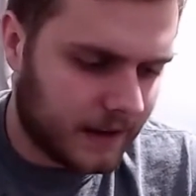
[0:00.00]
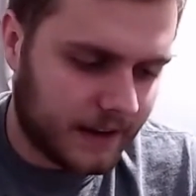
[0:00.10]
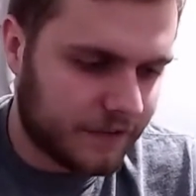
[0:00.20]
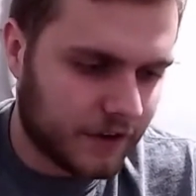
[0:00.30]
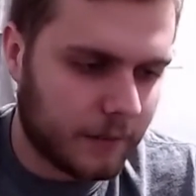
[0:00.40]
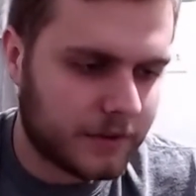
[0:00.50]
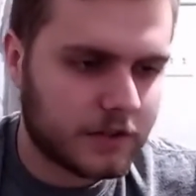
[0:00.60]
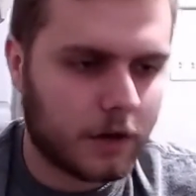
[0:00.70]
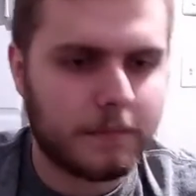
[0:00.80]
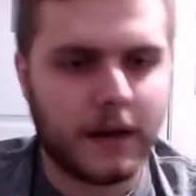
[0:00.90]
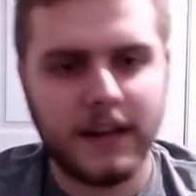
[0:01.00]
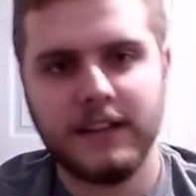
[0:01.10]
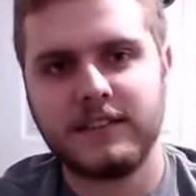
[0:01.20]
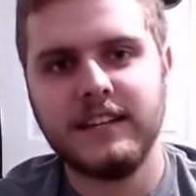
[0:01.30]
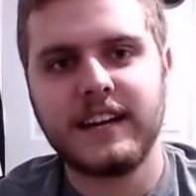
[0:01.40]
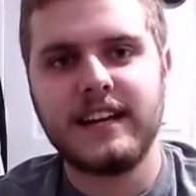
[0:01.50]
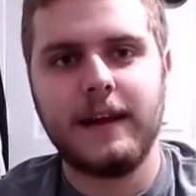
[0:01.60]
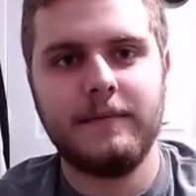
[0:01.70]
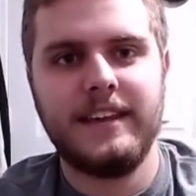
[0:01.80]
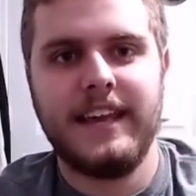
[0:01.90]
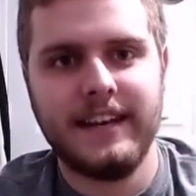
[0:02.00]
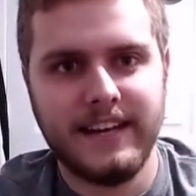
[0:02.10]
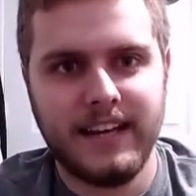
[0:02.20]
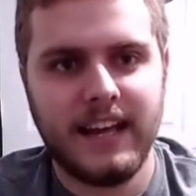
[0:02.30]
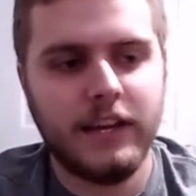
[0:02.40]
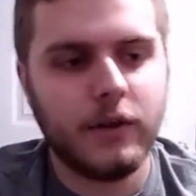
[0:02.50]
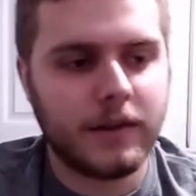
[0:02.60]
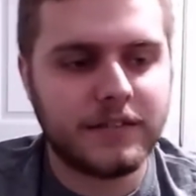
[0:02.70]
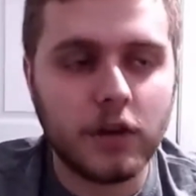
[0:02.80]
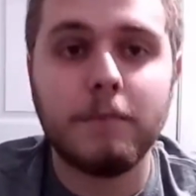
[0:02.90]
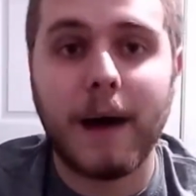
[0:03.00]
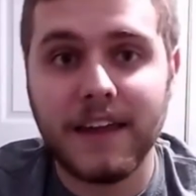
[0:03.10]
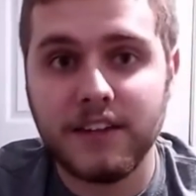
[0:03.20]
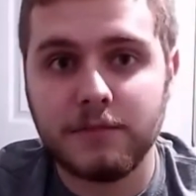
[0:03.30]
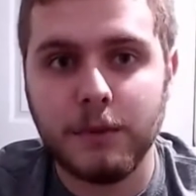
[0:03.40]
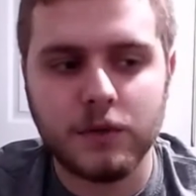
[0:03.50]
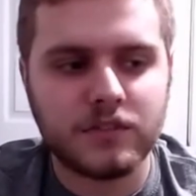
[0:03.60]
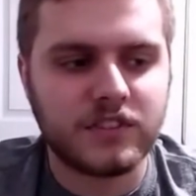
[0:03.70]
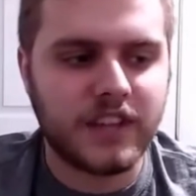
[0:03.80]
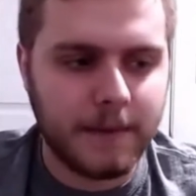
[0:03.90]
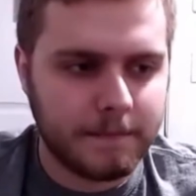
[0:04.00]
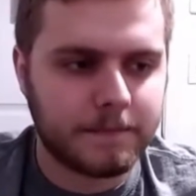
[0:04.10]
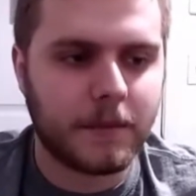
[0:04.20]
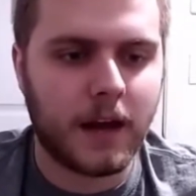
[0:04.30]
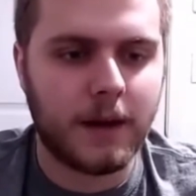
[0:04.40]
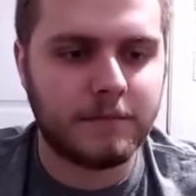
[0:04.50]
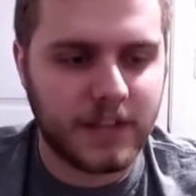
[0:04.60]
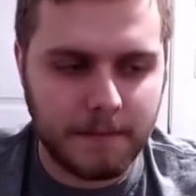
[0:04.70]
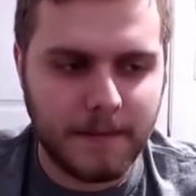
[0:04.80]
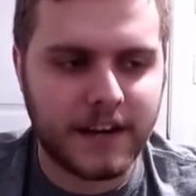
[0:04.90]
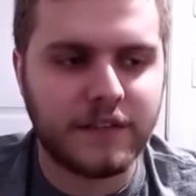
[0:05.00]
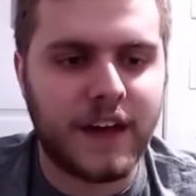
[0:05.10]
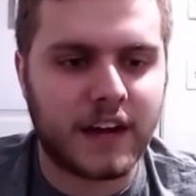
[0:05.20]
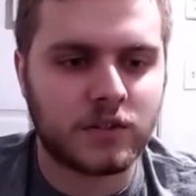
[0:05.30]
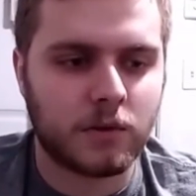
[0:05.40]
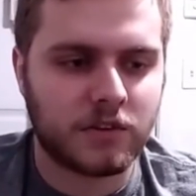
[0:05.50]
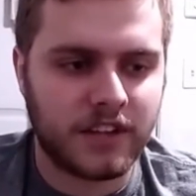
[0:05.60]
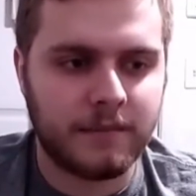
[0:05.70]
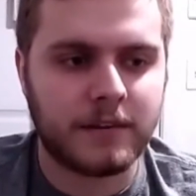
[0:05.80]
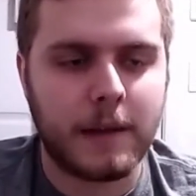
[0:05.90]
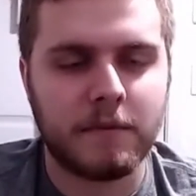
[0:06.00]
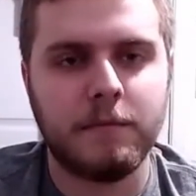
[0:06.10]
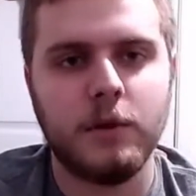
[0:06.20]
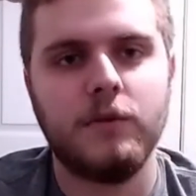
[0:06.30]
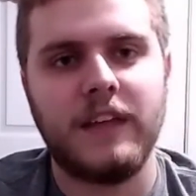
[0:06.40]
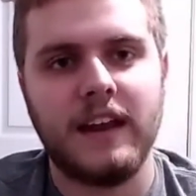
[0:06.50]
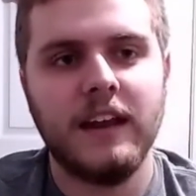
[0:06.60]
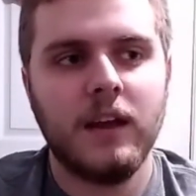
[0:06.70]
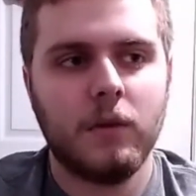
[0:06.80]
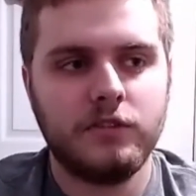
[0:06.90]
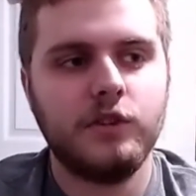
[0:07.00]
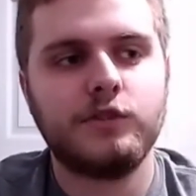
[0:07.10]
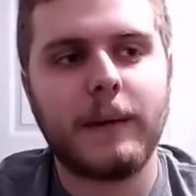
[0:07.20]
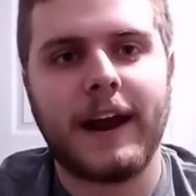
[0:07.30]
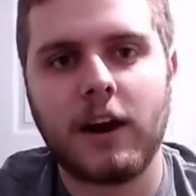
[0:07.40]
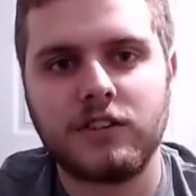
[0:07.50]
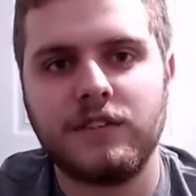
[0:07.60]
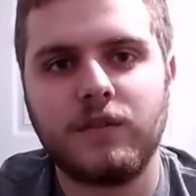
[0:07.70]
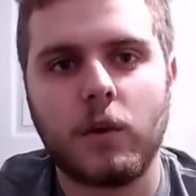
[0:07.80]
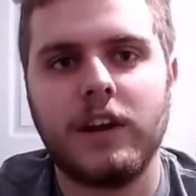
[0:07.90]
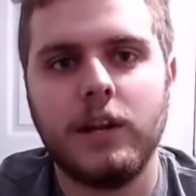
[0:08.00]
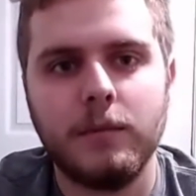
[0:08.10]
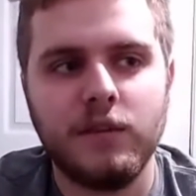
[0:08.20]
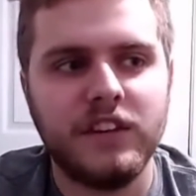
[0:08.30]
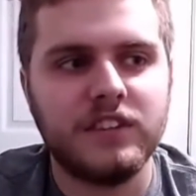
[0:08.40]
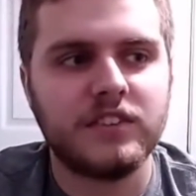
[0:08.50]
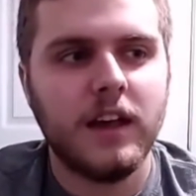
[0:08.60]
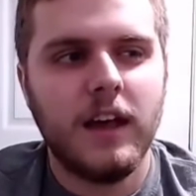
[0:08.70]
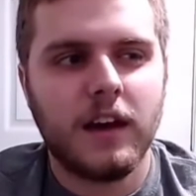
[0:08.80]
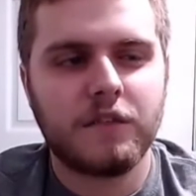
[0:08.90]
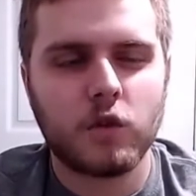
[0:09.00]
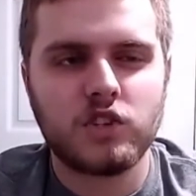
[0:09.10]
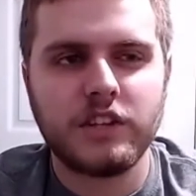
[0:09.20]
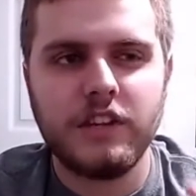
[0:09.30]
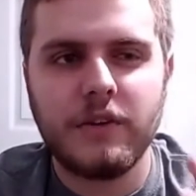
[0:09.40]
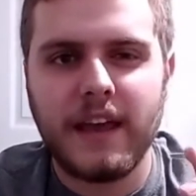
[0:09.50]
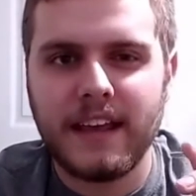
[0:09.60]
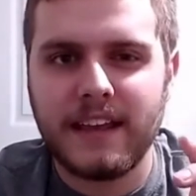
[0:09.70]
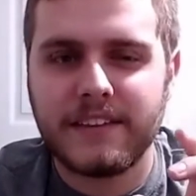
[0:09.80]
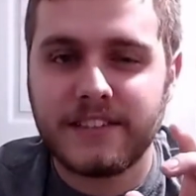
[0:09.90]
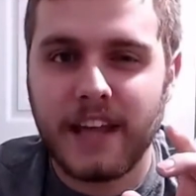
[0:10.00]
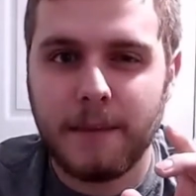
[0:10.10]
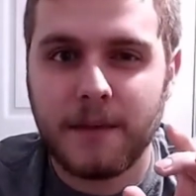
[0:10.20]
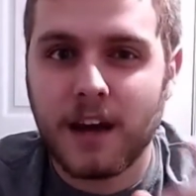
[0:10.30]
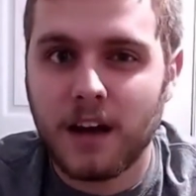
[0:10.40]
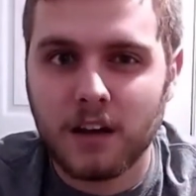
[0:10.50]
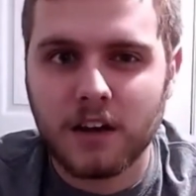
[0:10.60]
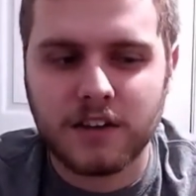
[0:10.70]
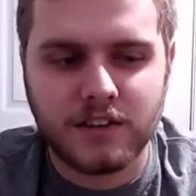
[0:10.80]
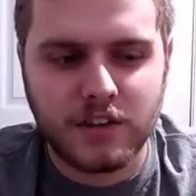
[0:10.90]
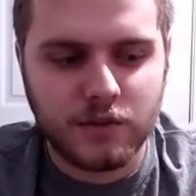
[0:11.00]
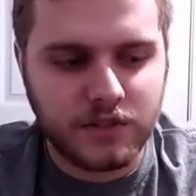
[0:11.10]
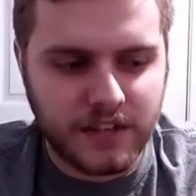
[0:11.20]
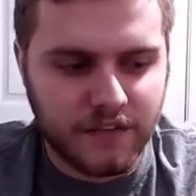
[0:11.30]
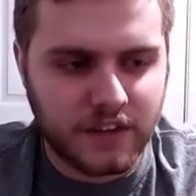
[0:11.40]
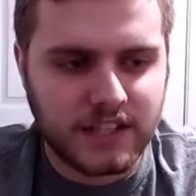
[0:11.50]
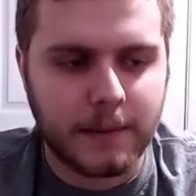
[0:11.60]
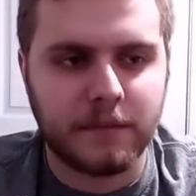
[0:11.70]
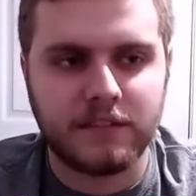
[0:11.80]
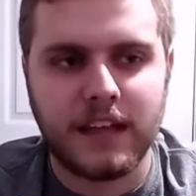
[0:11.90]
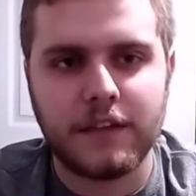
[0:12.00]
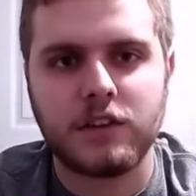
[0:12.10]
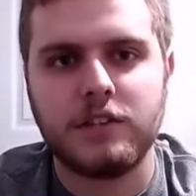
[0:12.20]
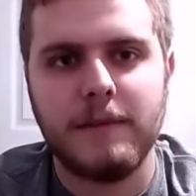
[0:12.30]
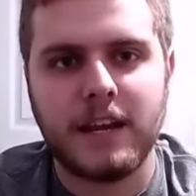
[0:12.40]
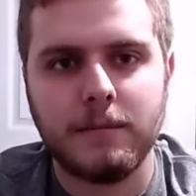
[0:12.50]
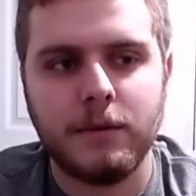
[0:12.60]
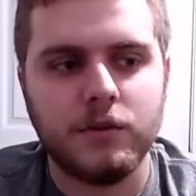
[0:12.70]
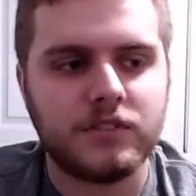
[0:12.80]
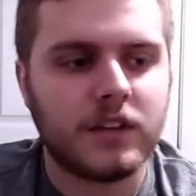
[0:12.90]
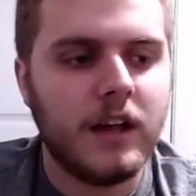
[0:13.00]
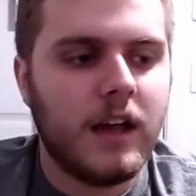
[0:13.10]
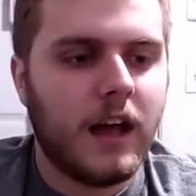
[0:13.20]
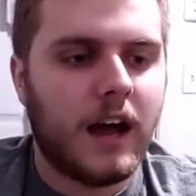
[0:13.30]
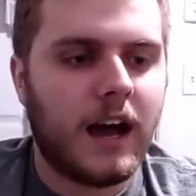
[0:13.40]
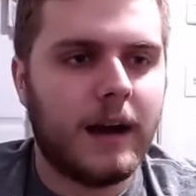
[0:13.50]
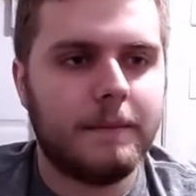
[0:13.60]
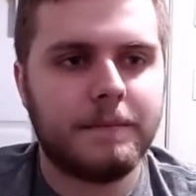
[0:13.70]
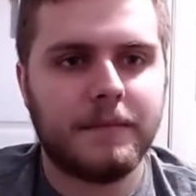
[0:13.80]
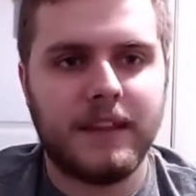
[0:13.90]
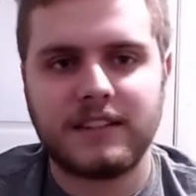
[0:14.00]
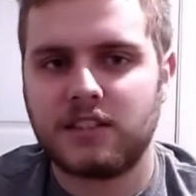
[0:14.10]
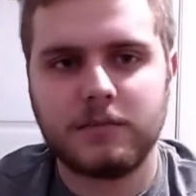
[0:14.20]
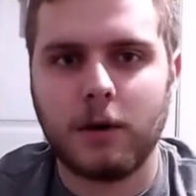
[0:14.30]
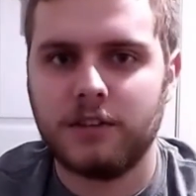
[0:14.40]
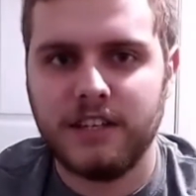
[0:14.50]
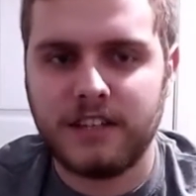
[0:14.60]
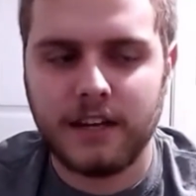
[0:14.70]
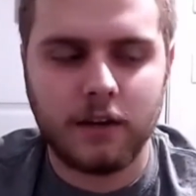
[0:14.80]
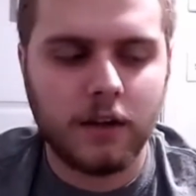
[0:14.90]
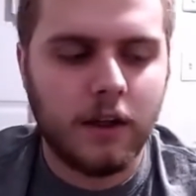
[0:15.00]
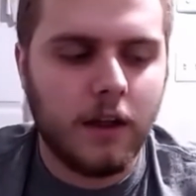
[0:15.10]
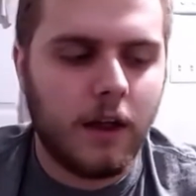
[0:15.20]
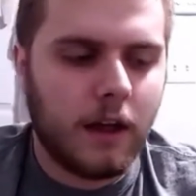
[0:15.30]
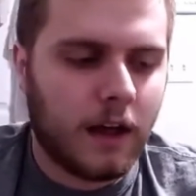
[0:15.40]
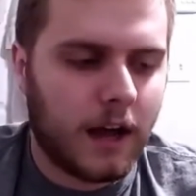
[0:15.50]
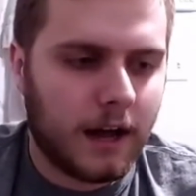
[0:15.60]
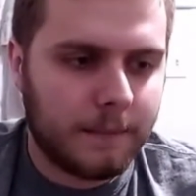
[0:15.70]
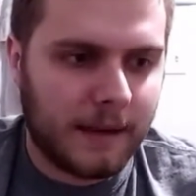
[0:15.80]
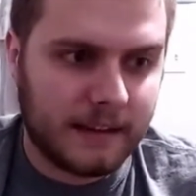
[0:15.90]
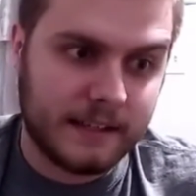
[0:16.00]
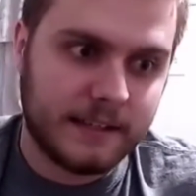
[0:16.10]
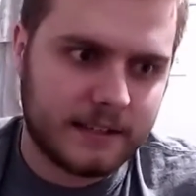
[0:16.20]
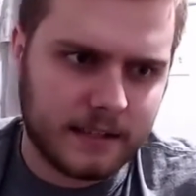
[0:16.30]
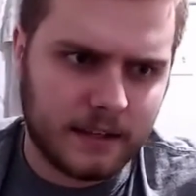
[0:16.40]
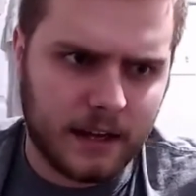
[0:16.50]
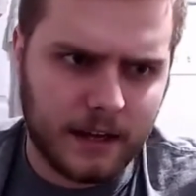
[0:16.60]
I forget what it's called, but it's nicknamed the Indy, and you can still buy these boots. Same manufacturer, same type of boot that was used by Harrison Ford in the movies. Unfortunately, you can't get the same color because they use a different type of leather to make the boots. That's a small detail, at least